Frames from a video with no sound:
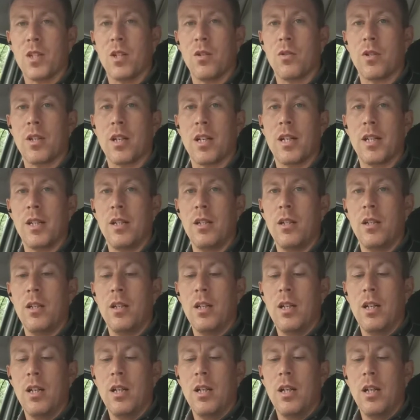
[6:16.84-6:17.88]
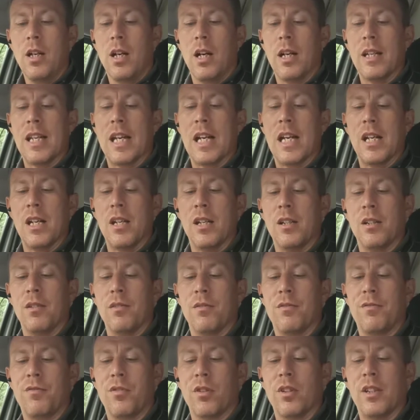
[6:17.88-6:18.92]
Okay, and then
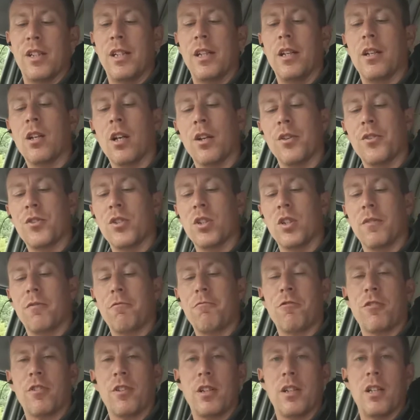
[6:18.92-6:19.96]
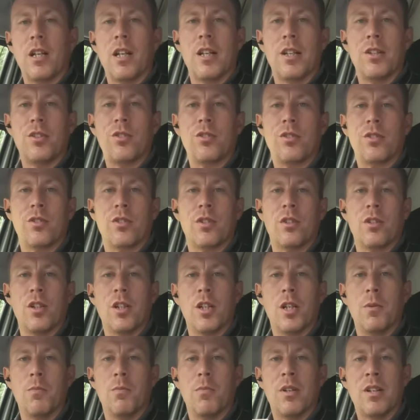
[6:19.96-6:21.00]
for the conservatory it's
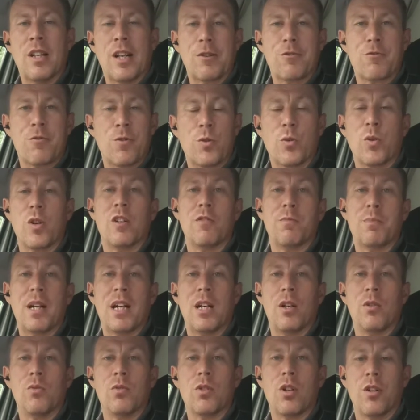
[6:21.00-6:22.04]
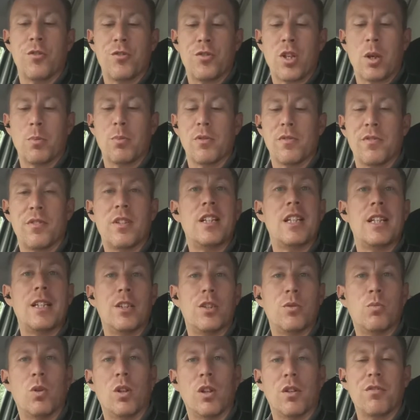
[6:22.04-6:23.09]
an extra £12 on top of
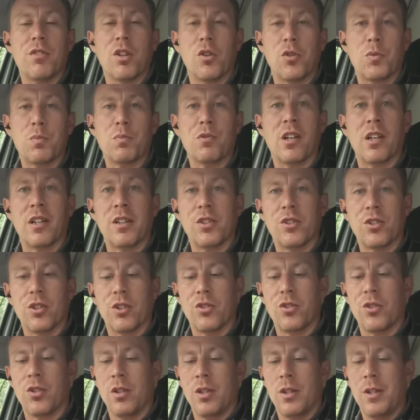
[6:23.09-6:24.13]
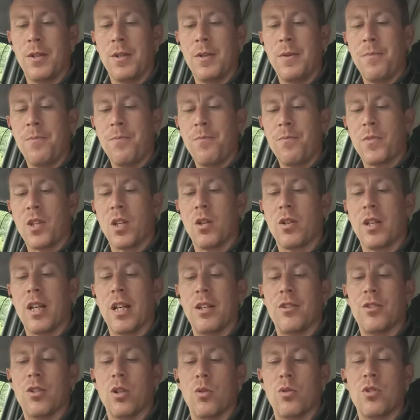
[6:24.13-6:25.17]
either one of those prices. Okay,
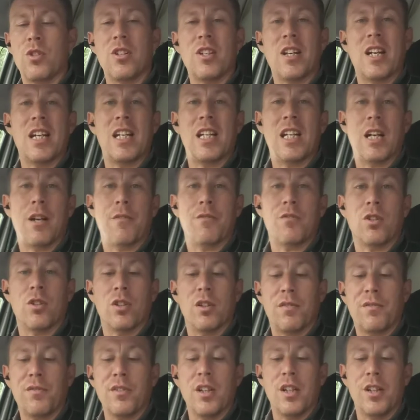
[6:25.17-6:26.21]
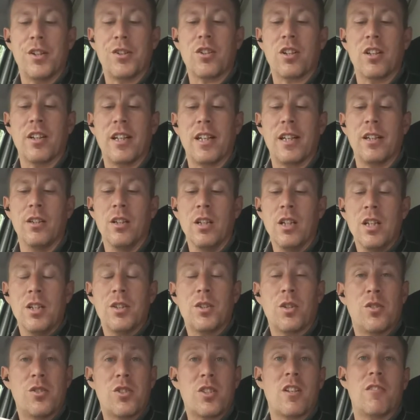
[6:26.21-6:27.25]
so today I've done a first clean,
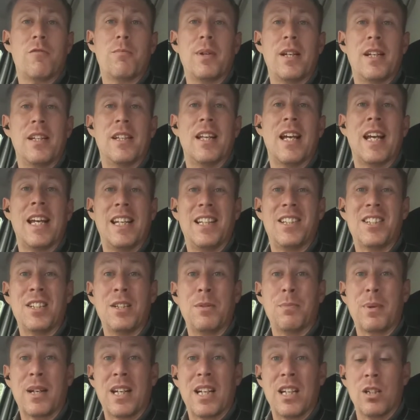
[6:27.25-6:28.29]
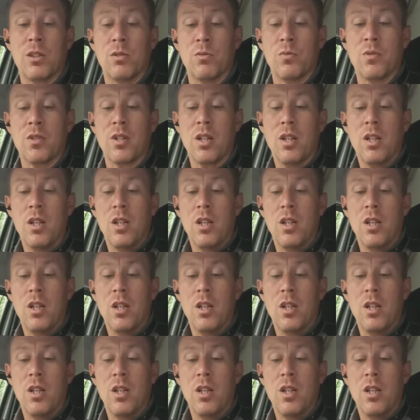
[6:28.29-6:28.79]
so instead of being £18,